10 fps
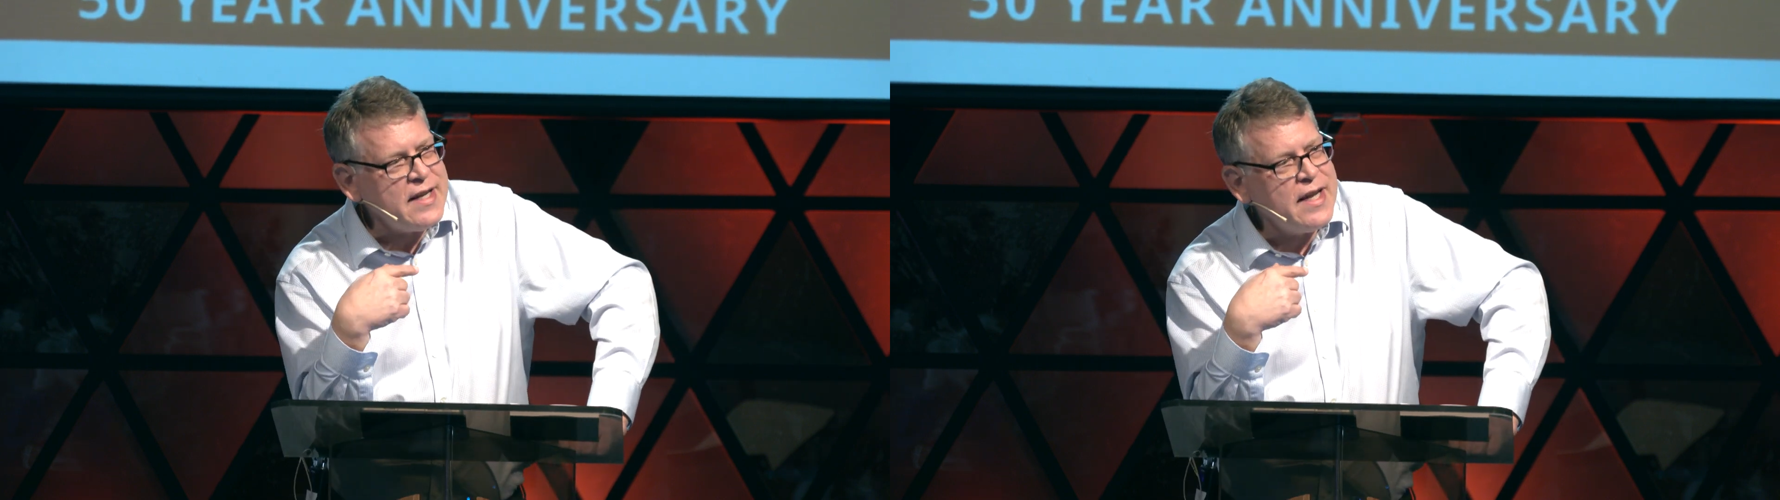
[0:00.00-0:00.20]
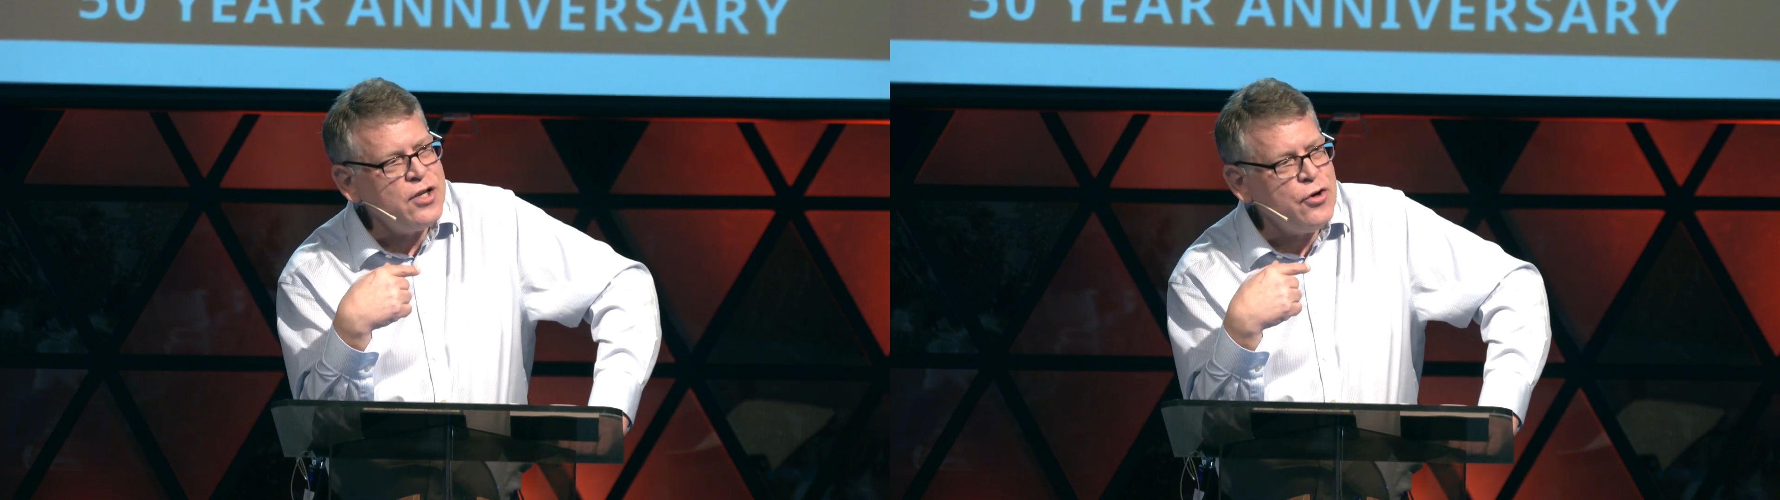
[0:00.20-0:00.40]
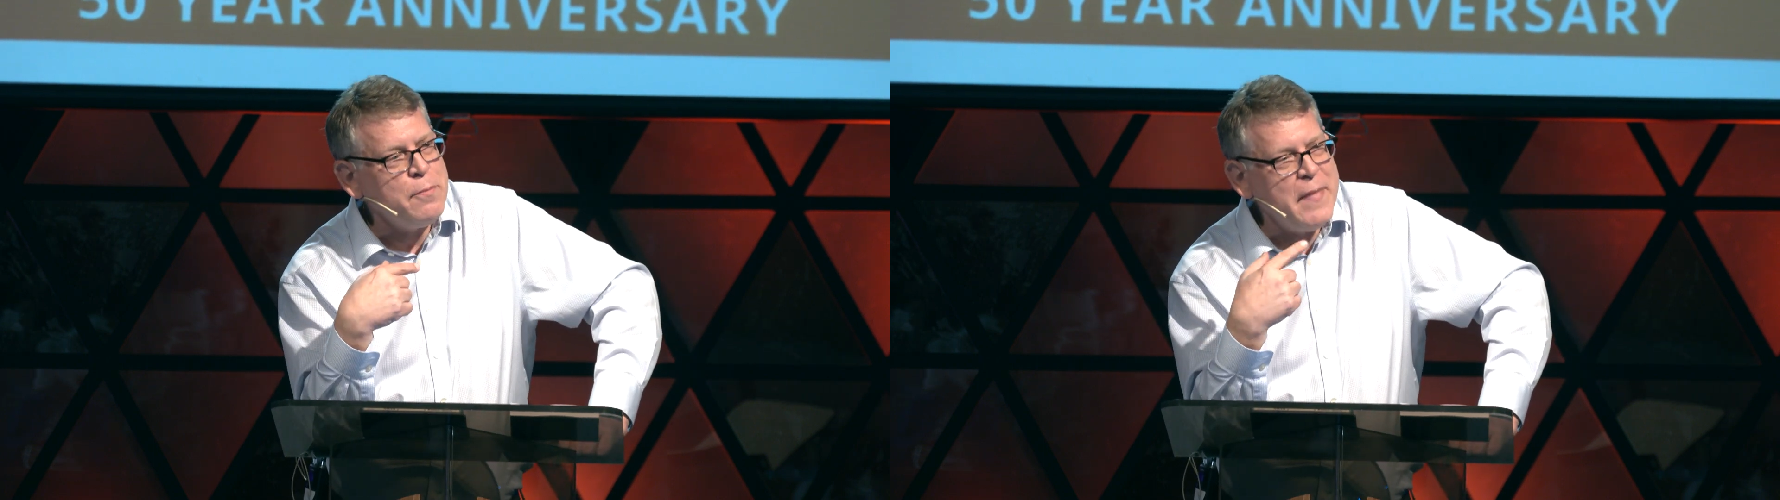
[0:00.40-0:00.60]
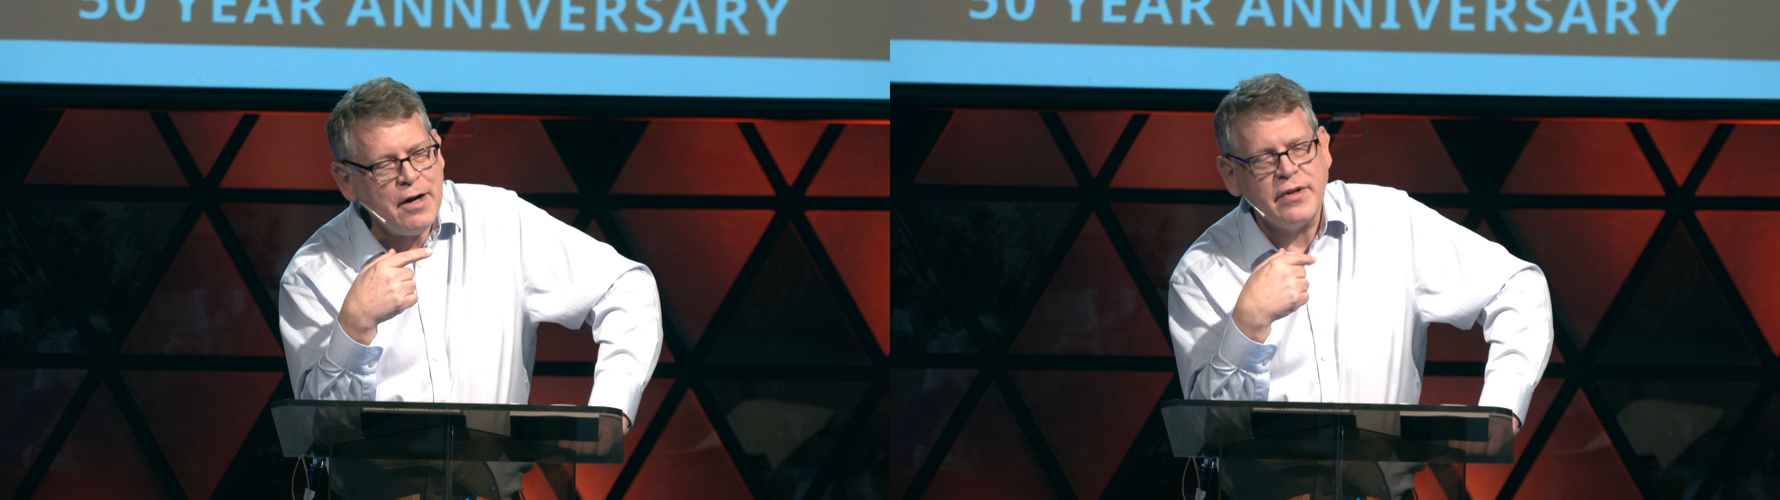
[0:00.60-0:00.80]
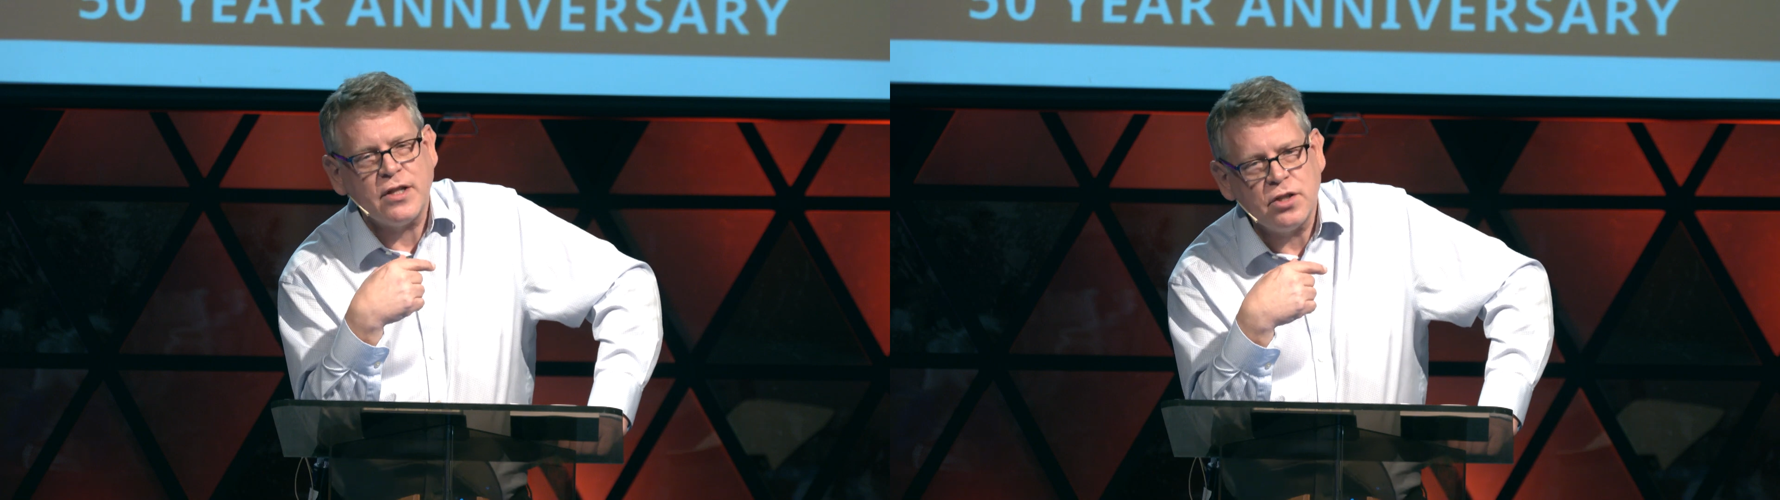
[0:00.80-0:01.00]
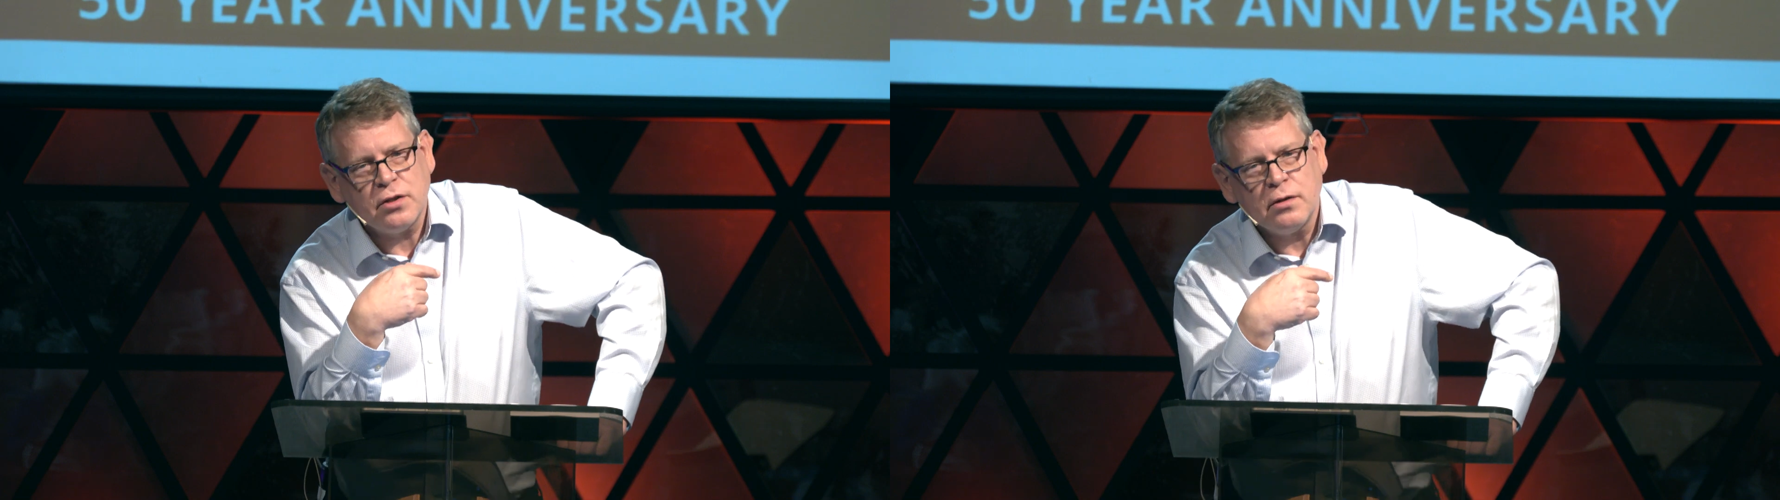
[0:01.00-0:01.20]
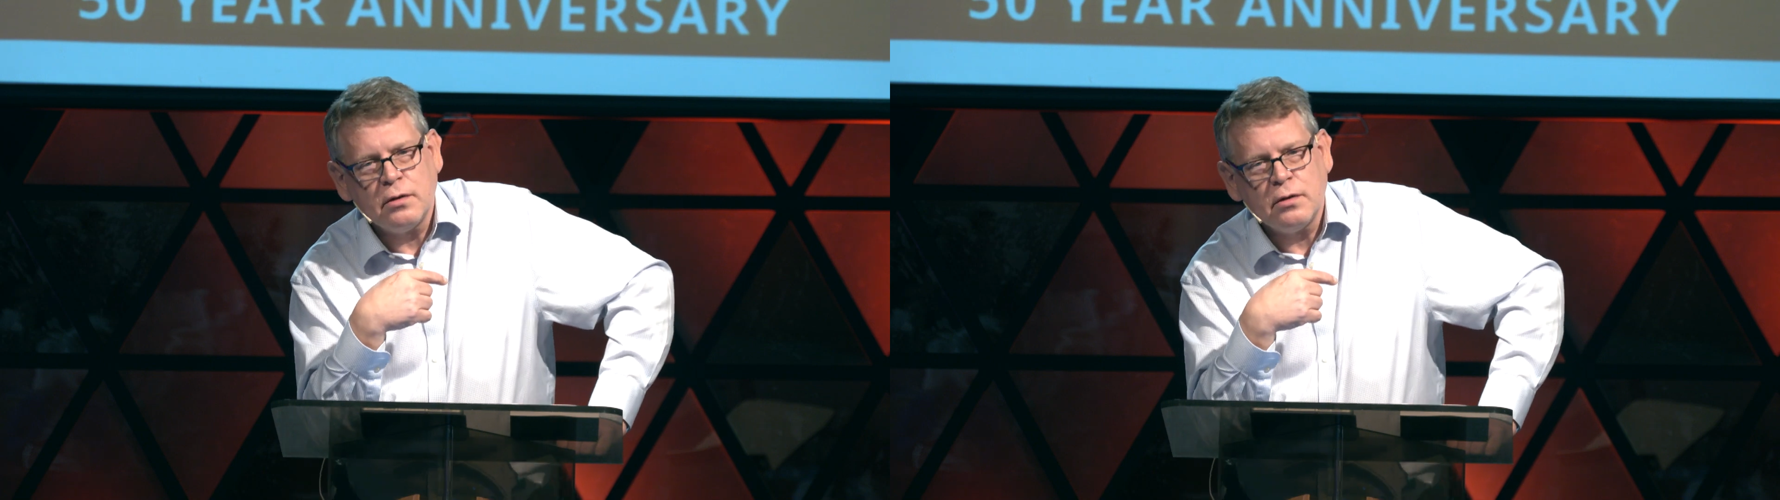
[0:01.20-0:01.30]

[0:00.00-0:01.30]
in your marriage,